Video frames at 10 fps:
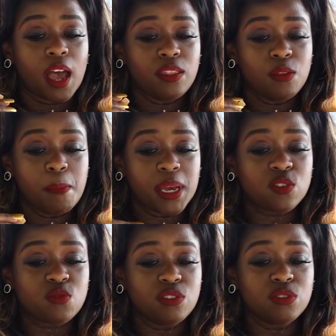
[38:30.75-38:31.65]
And the
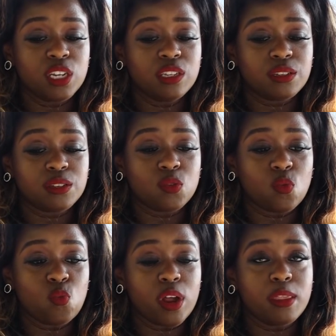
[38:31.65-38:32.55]
biggest reason is
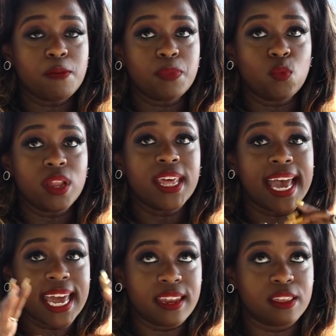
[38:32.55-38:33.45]
when the
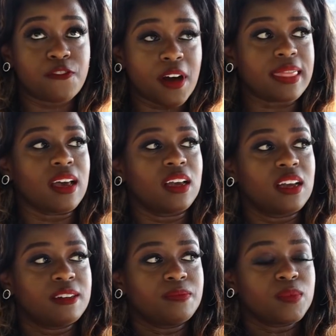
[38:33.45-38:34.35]
head, the father,
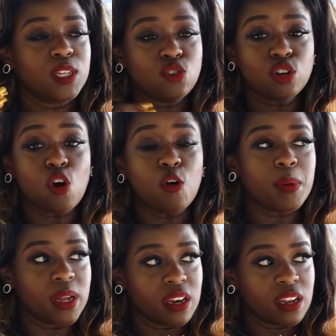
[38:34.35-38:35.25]
is not
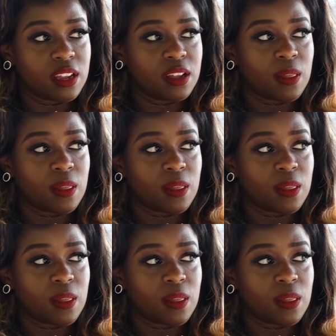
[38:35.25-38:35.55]
open